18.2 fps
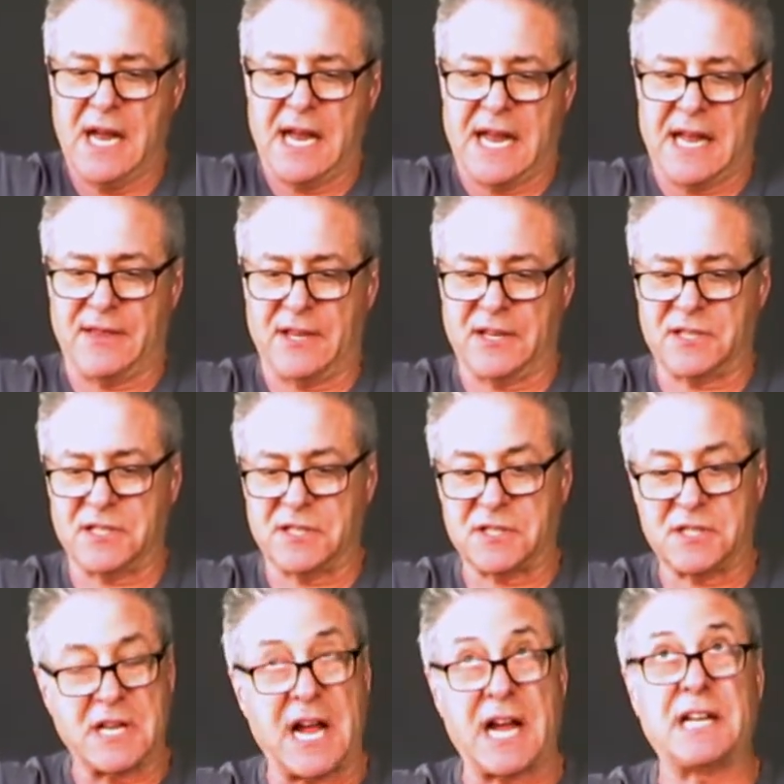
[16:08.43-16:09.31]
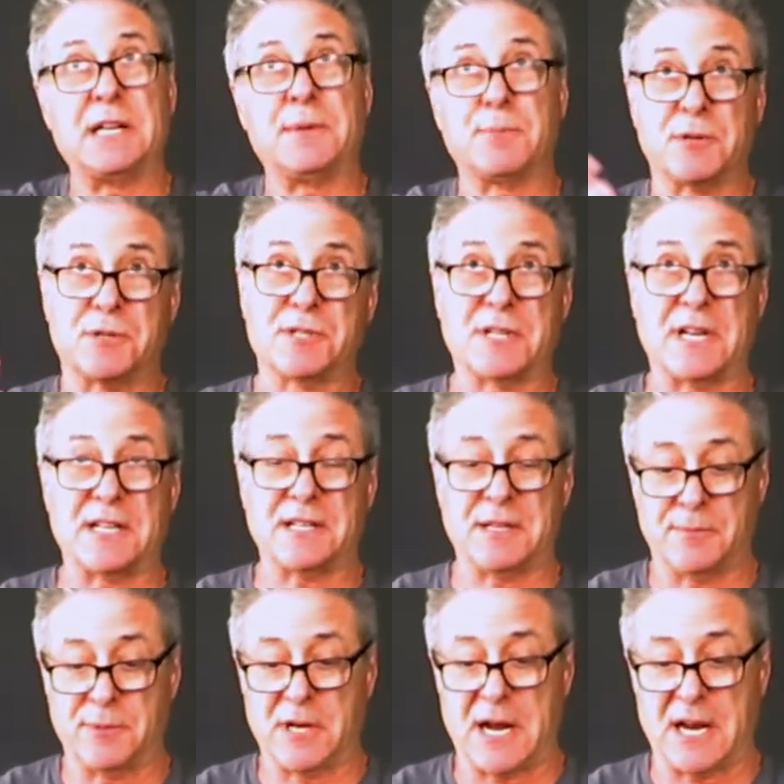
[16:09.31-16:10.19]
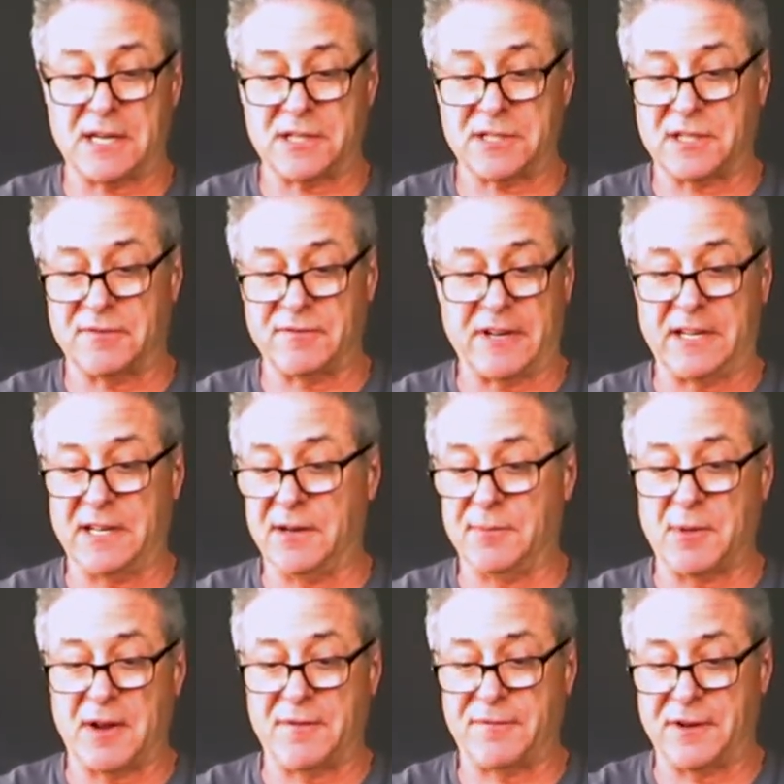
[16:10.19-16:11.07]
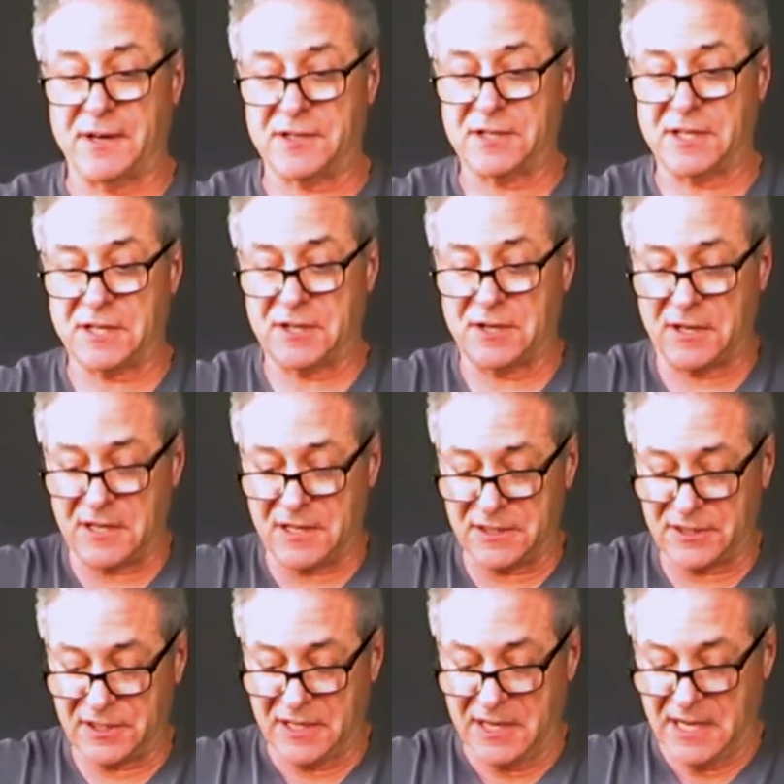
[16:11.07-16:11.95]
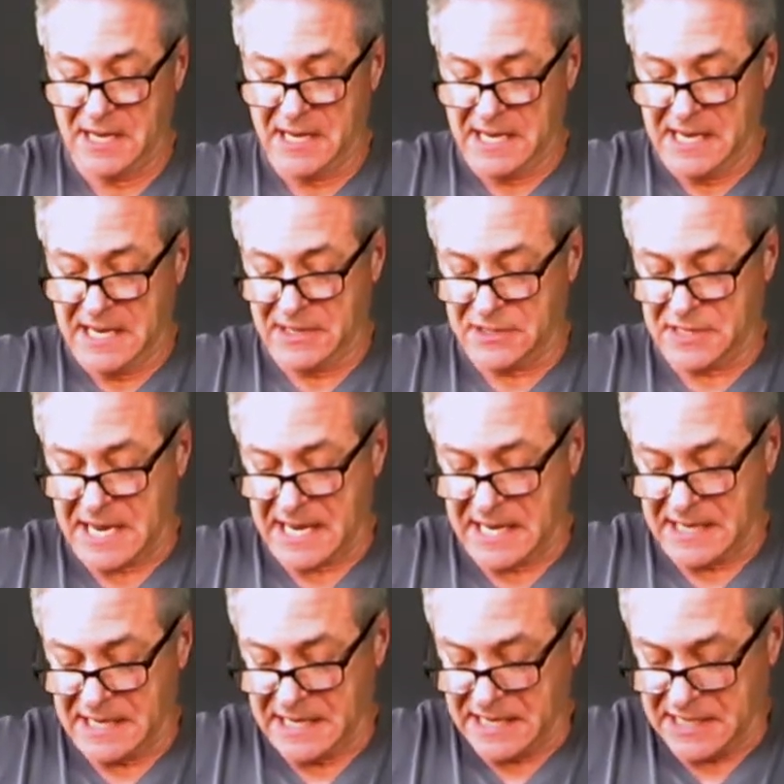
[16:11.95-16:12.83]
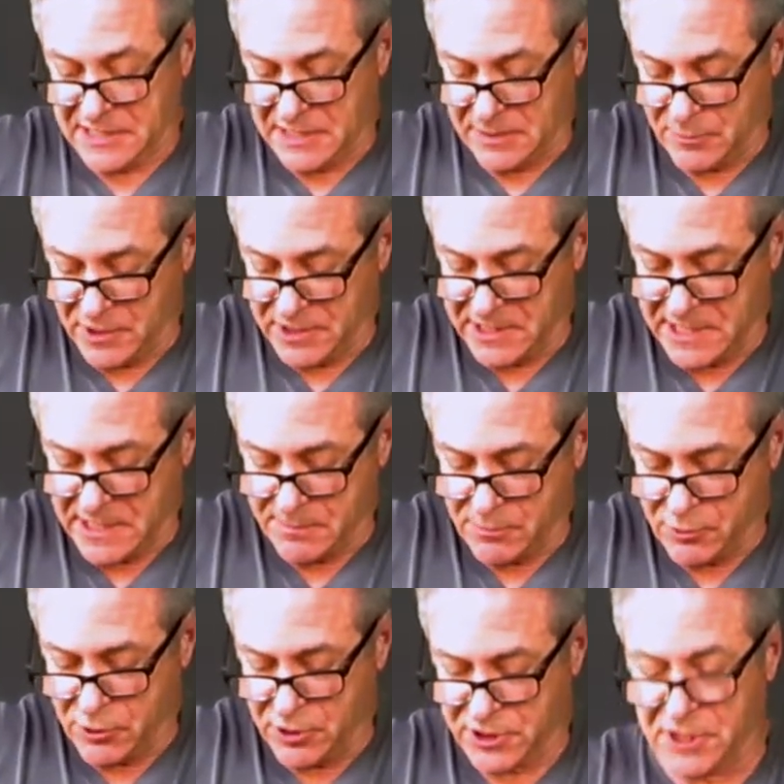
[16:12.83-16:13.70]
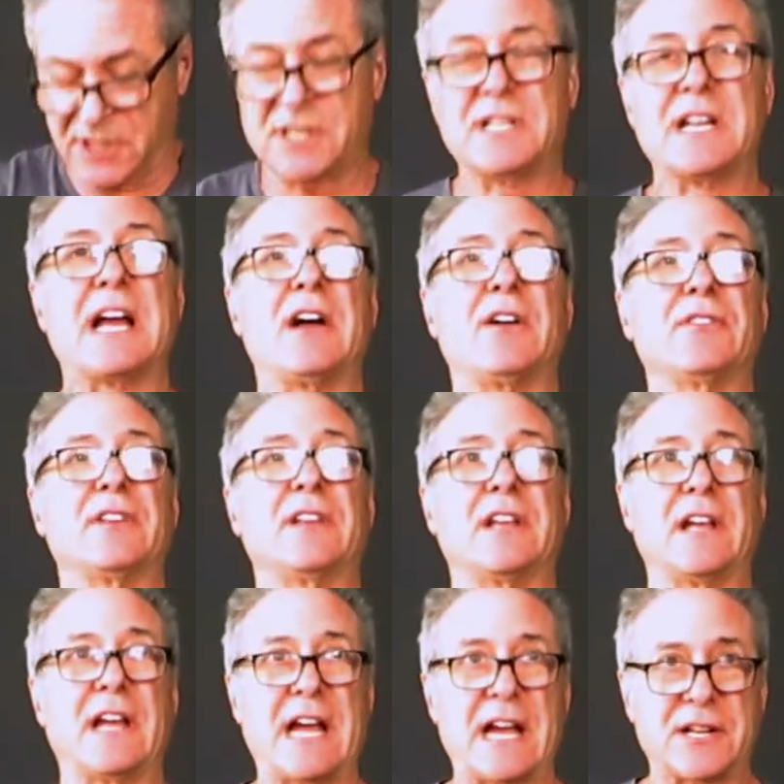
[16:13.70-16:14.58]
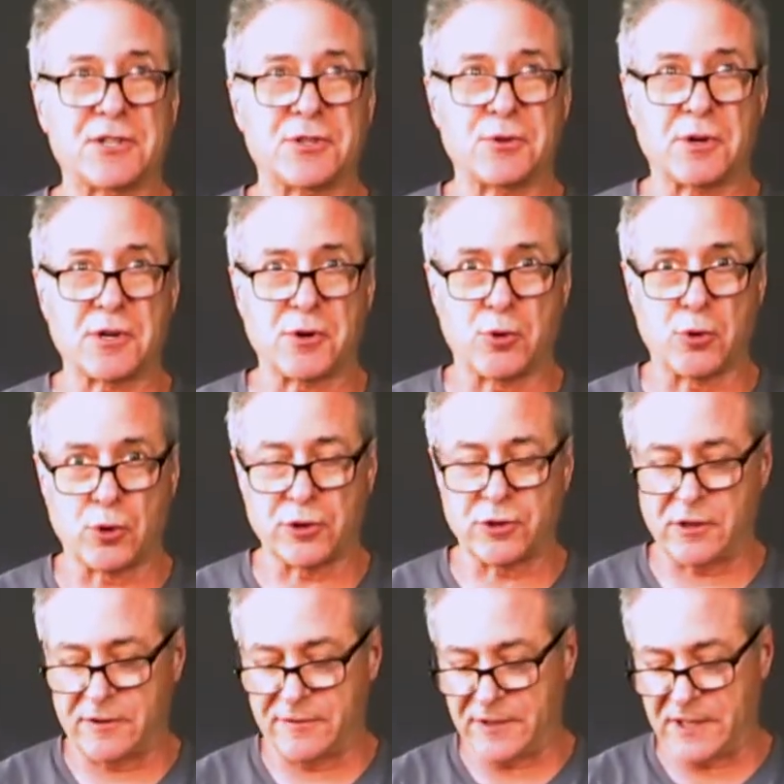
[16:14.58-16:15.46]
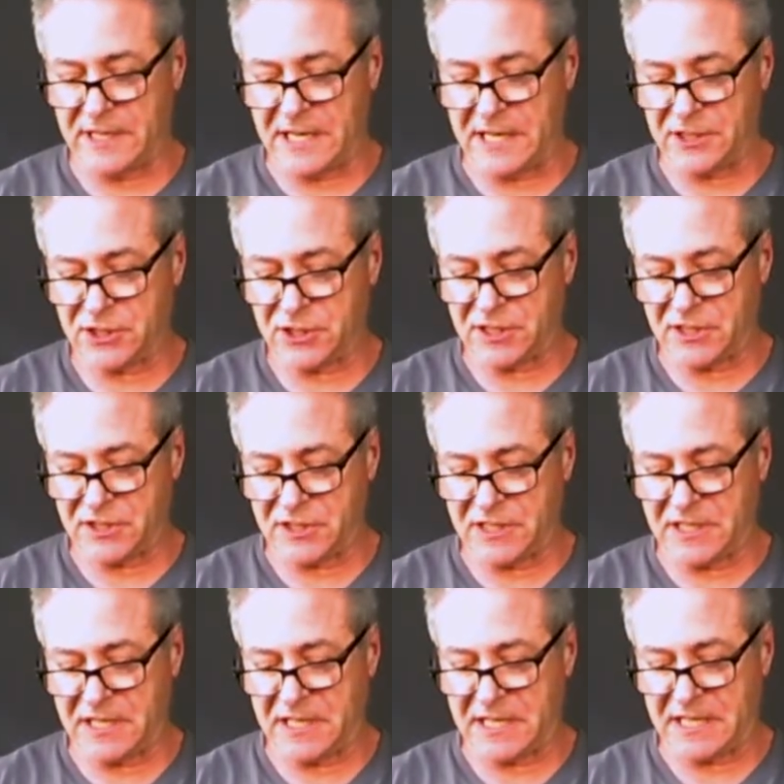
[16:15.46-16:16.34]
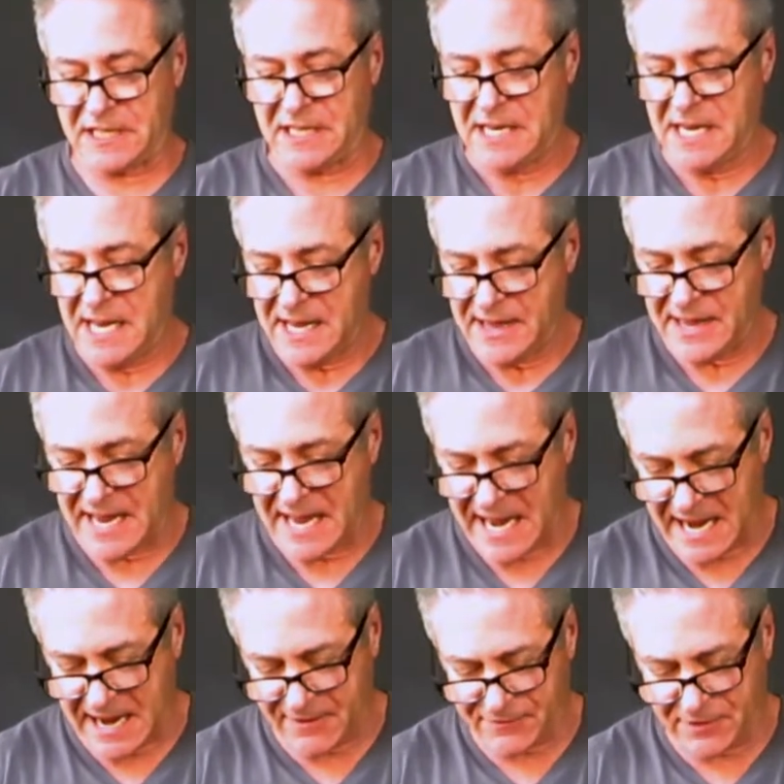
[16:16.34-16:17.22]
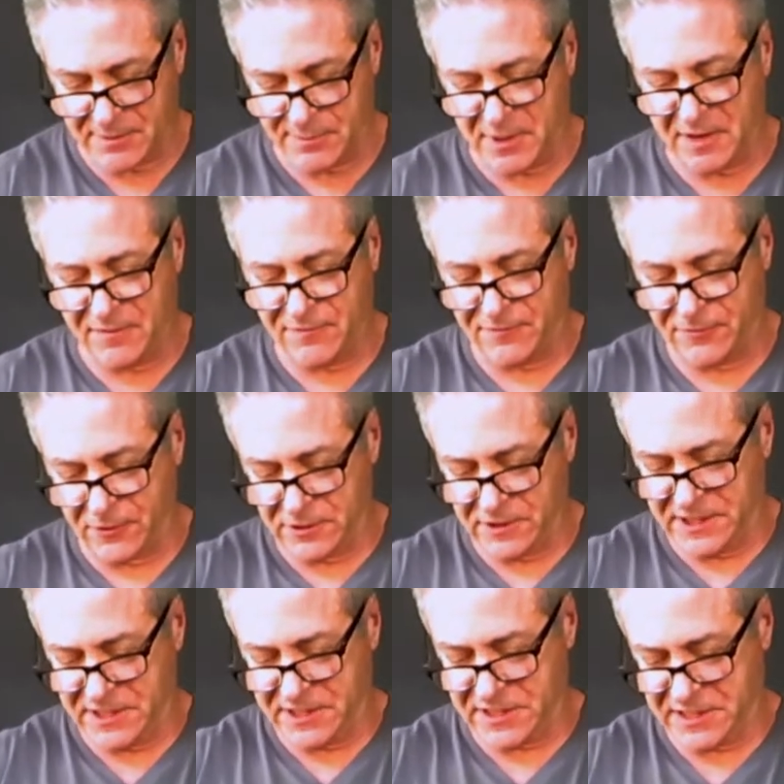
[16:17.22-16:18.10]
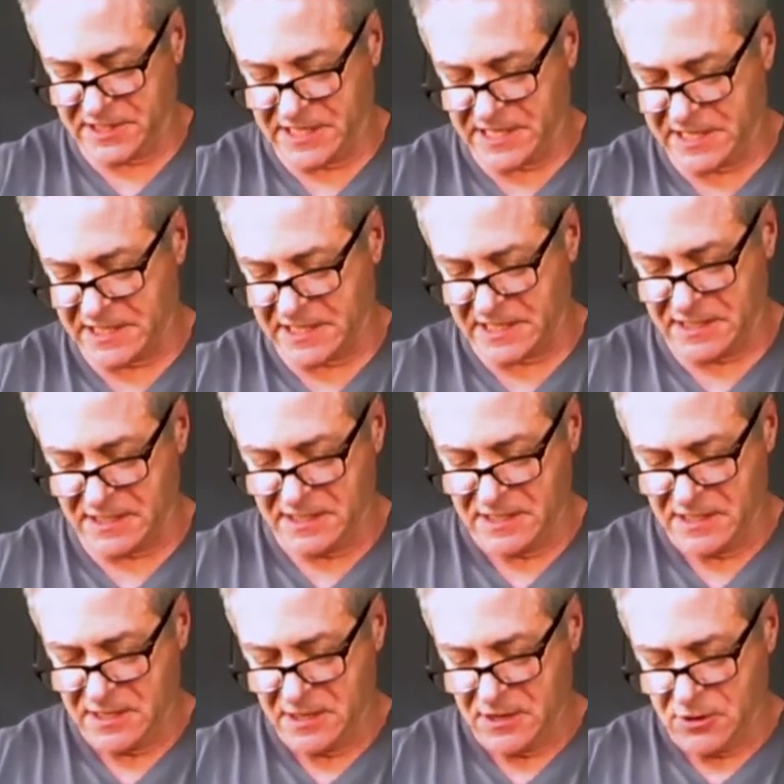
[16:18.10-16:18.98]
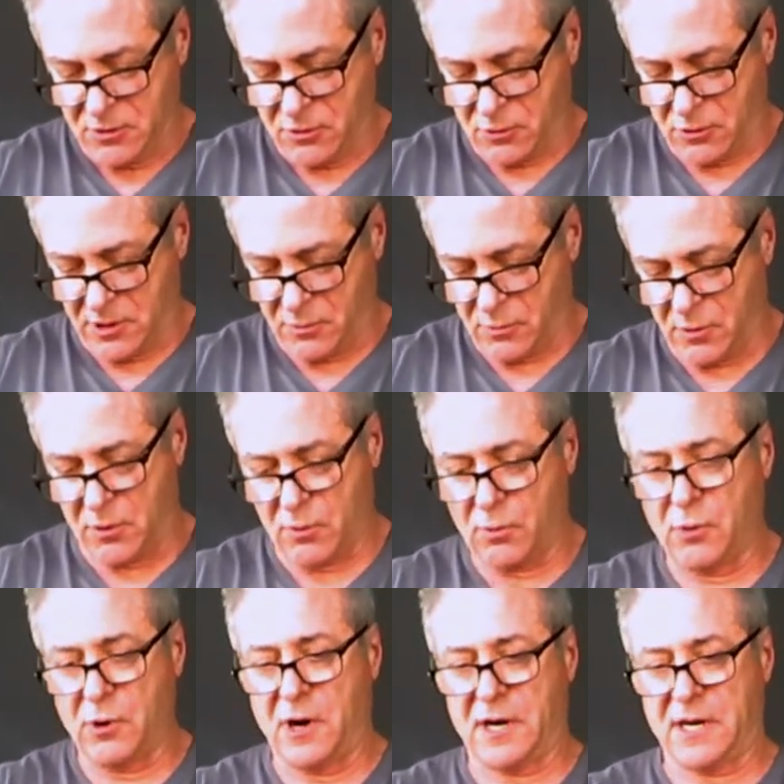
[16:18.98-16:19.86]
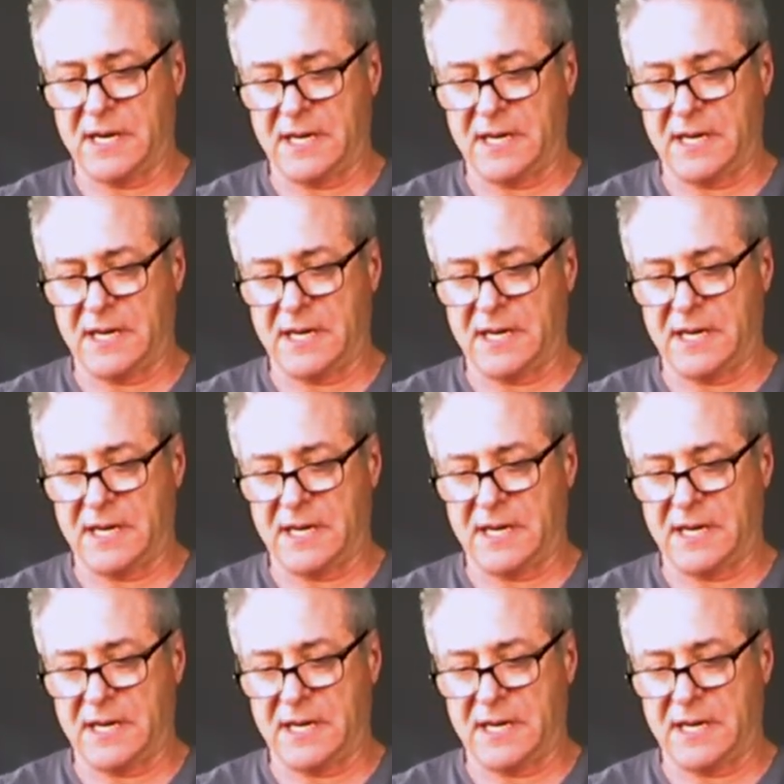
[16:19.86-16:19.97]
And this is 90%, to be honest, of any of my fix-it calls, is that someone didn't push it down the extra 1/4 of an inch to seat it. They have to be fully seated or it won't work.